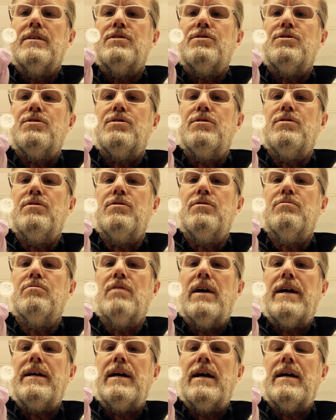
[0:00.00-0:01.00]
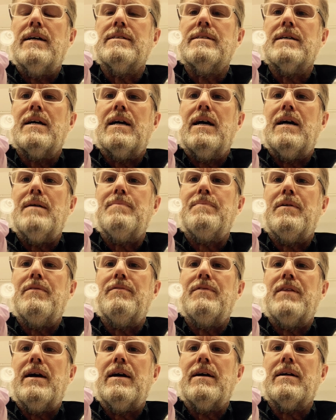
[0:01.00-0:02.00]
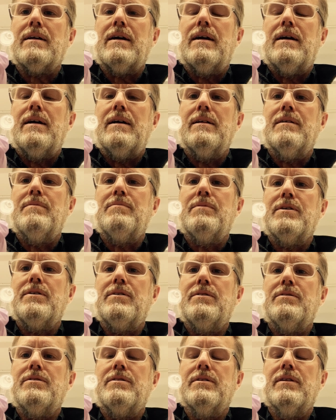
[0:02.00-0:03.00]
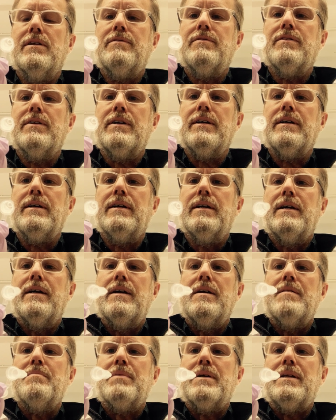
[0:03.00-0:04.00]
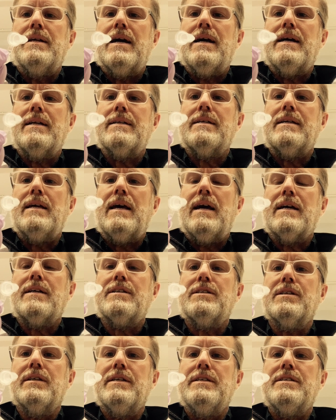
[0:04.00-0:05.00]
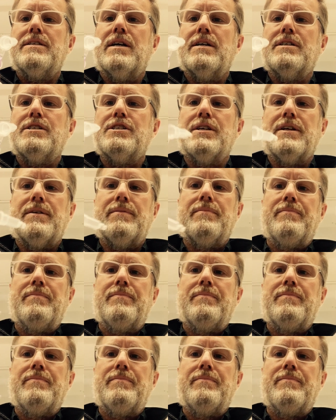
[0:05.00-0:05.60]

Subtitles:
to right on top of that column when you're delivering, but not actually touch it.